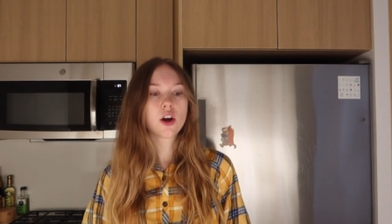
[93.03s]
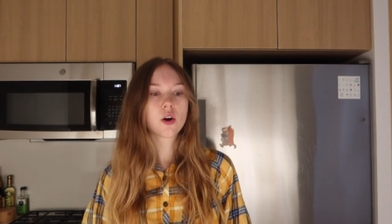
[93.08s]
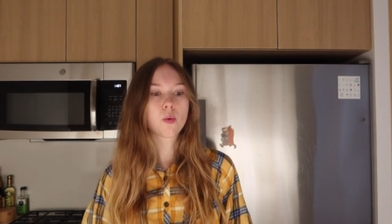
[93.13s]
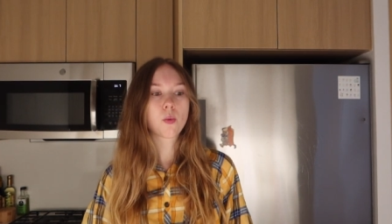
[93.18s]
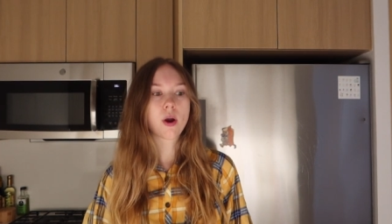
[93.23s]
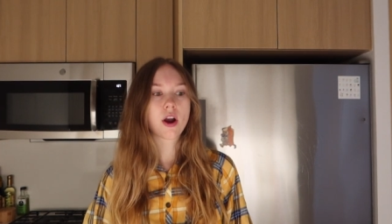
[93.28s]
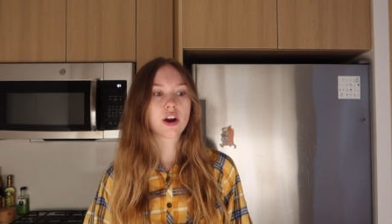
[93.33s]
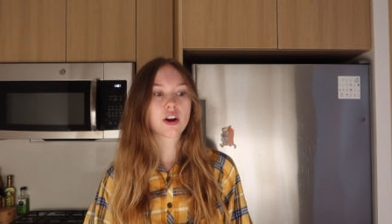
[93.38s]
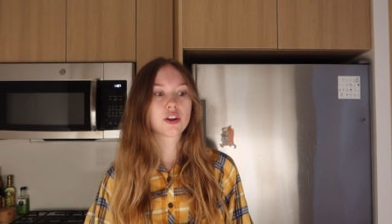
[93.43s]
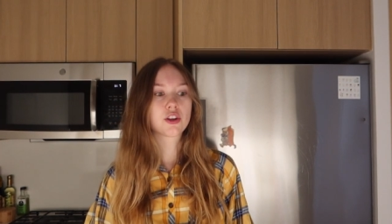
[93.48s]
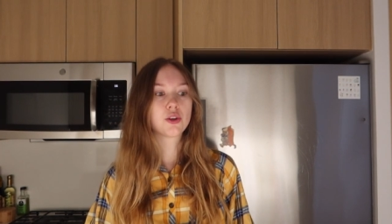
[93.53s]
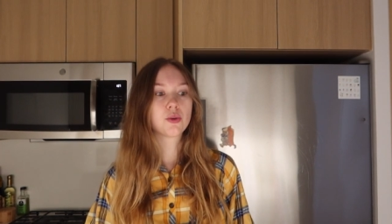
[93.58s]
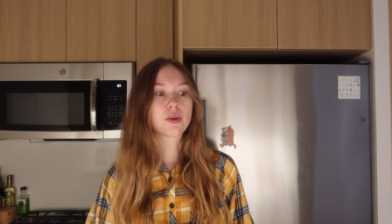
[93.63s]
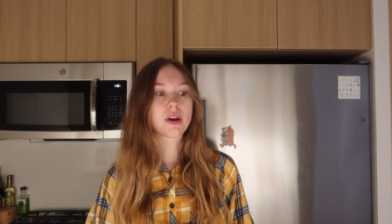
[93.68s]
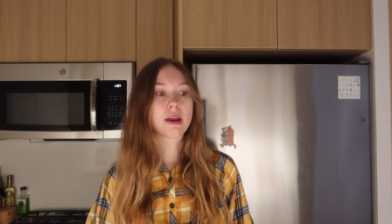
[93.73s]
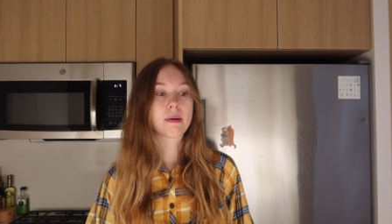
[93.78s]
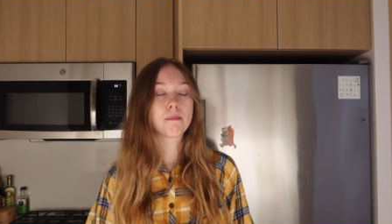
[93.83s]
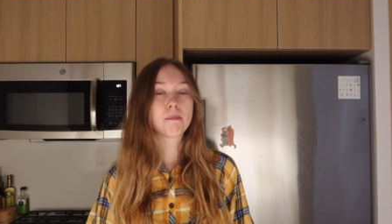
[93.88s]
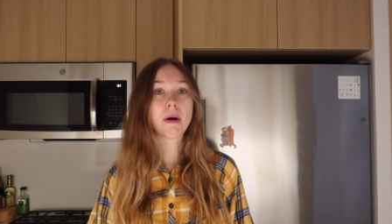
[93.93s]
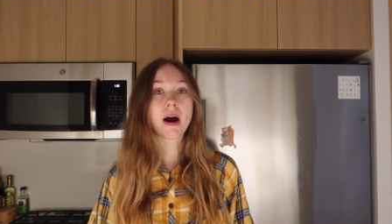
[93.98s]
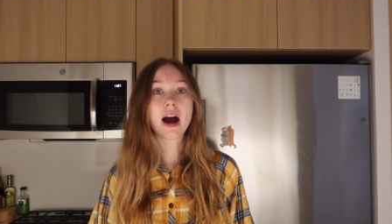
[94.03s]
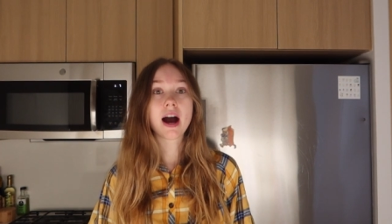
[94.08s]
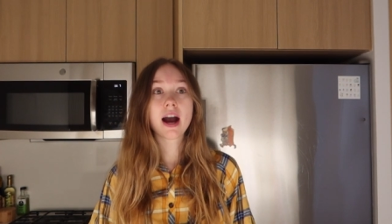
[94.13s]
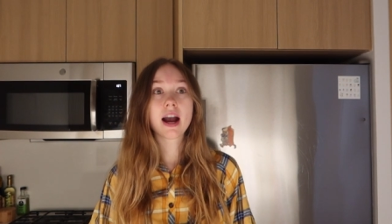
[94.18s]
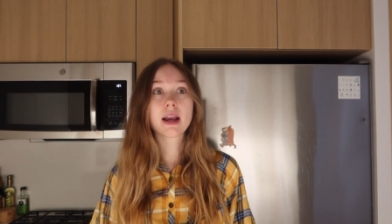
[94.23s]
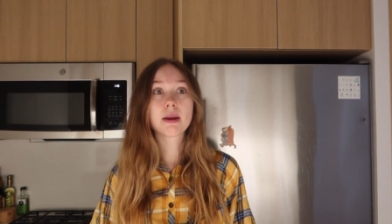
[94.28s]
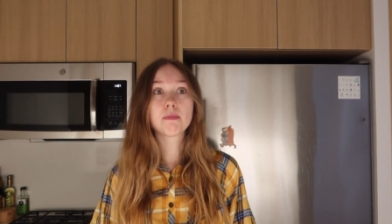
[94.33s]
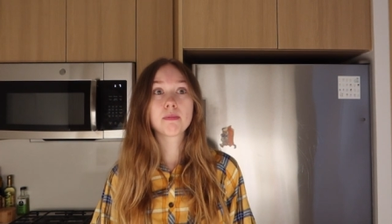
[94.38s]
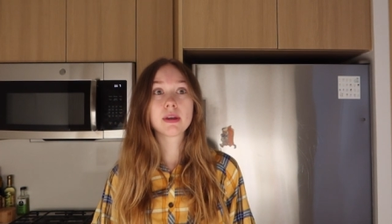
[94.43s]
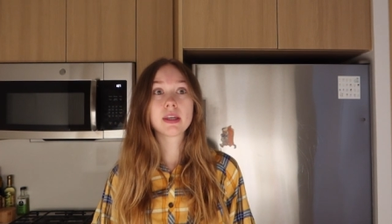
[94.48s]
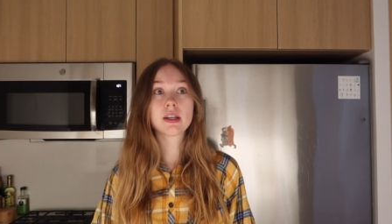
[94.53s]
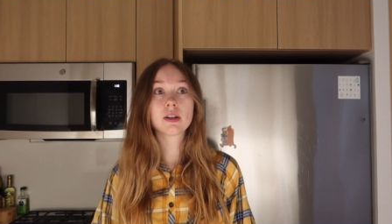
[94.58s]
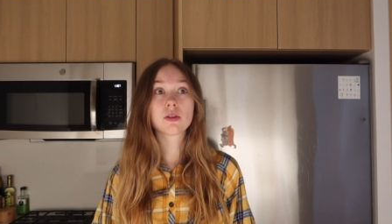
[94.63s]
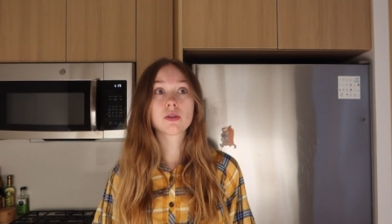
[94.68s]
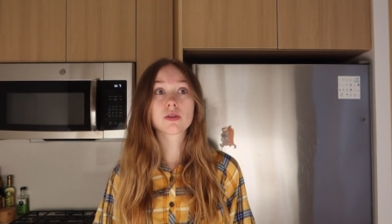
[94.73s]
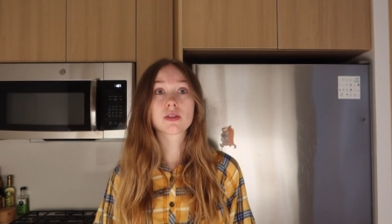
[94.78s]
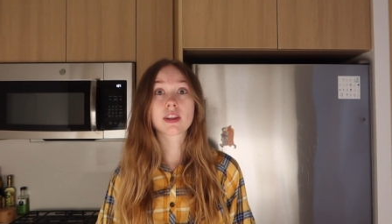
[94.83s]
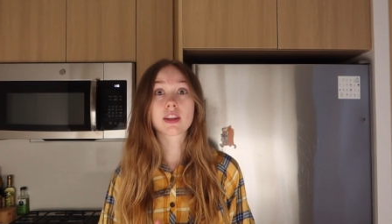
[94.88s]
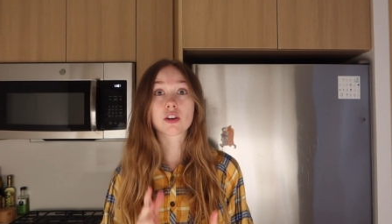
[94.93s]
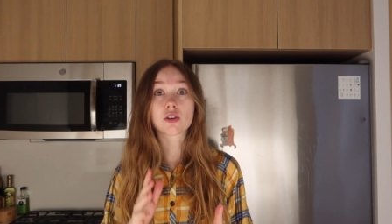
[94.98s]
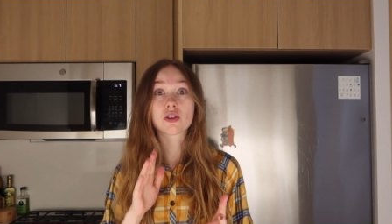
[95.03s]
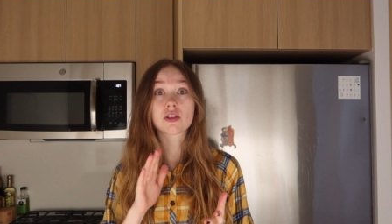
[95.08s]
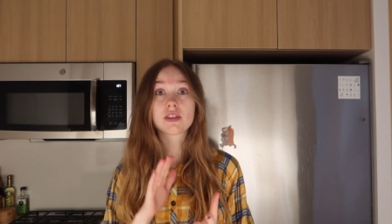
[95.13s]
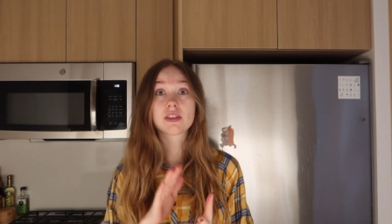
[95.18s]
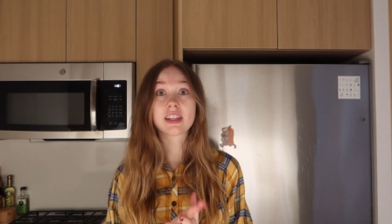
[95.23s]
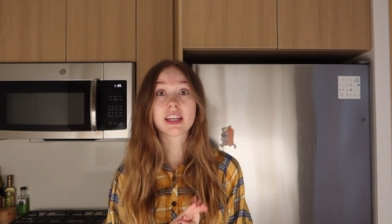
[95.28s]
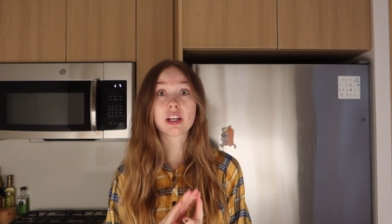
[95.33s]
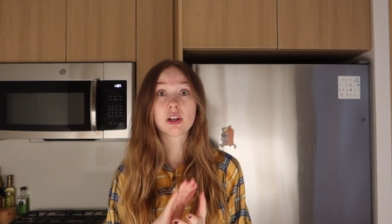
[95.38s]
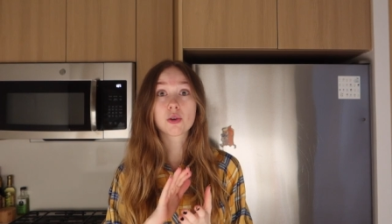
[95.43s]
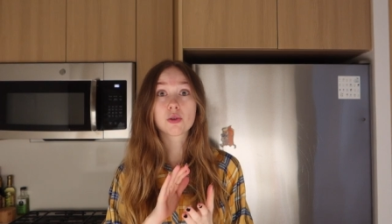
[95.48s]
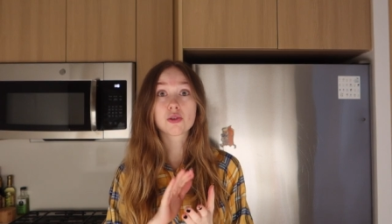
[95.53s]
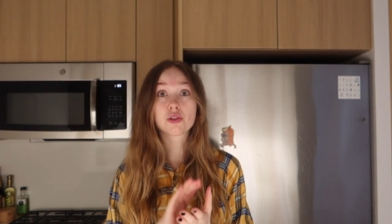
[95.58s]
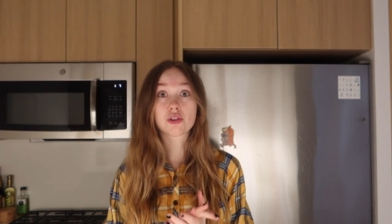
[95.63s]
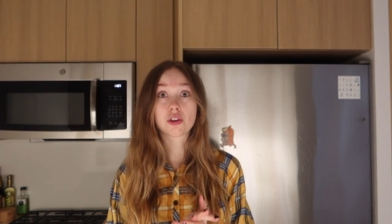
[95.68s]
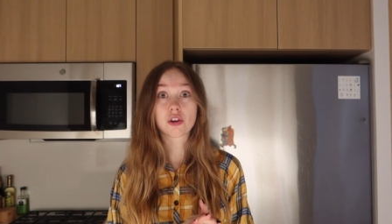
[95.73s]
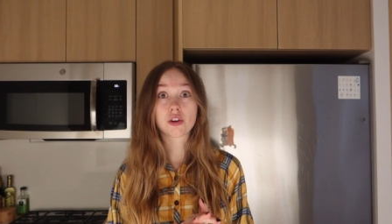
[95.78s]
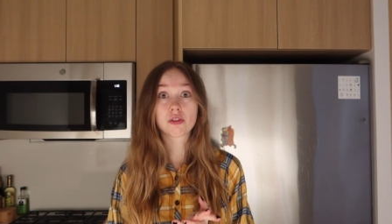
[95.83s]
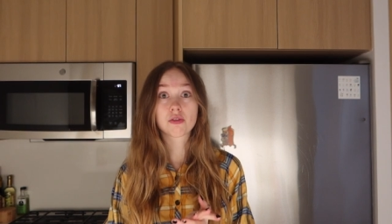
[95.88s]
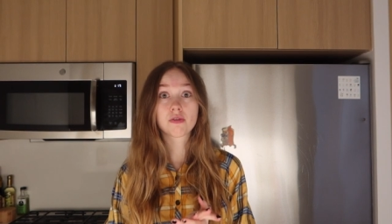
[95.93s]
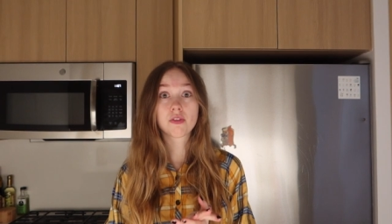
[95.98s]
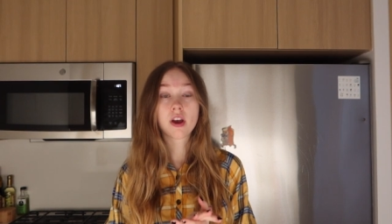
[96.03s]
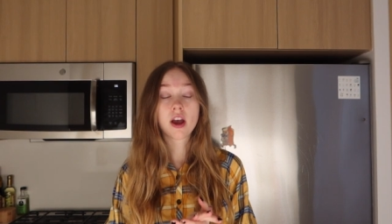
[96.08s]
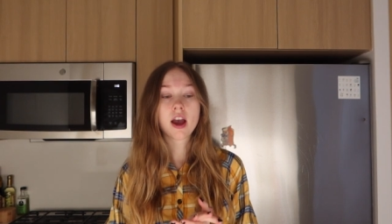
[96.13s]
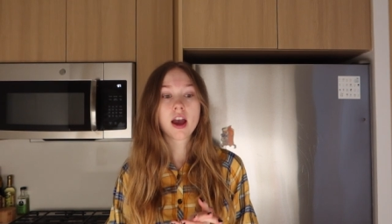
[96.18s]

where you can buy meals that are single serve.